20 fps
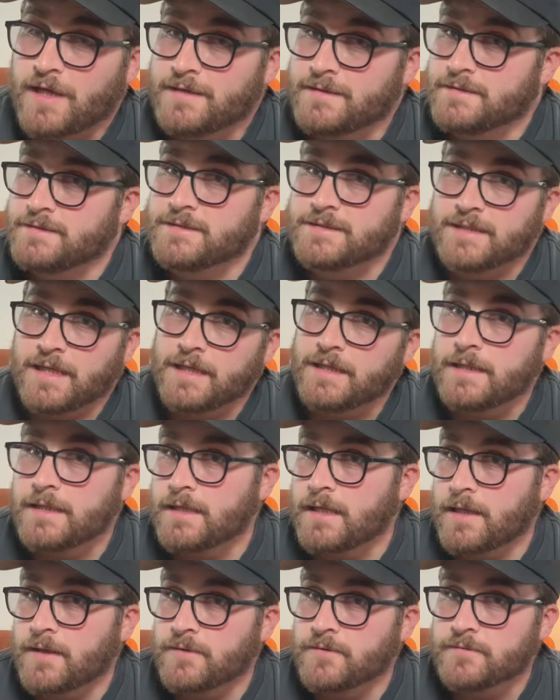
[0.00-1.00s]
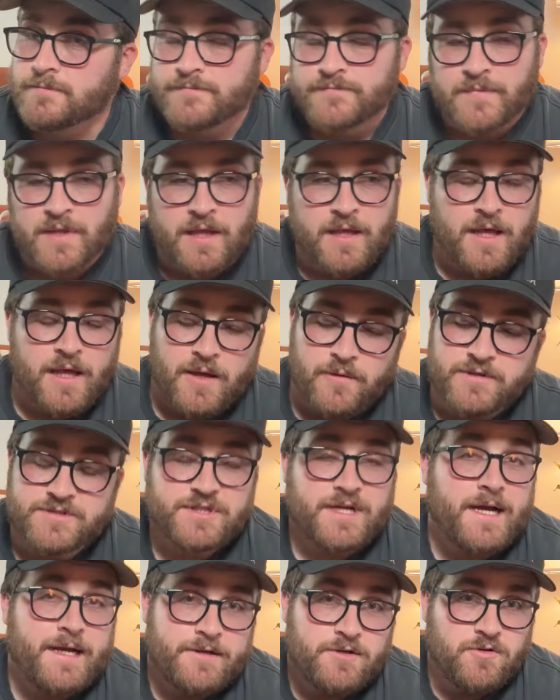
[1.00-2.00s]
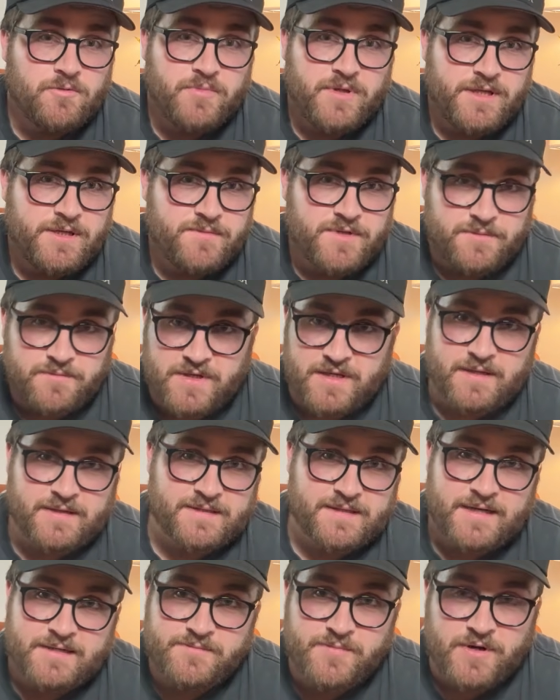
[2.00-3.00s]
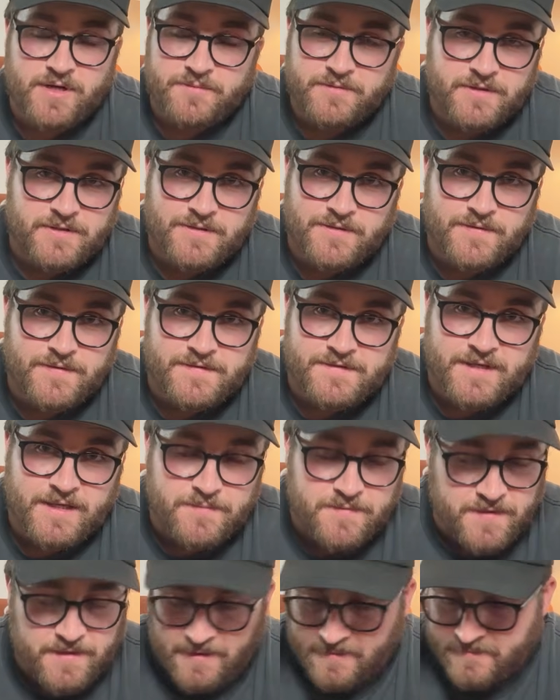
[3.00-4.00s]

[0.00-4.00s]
just letting you know. Which I don't blame them, because I'd probably do the same thing.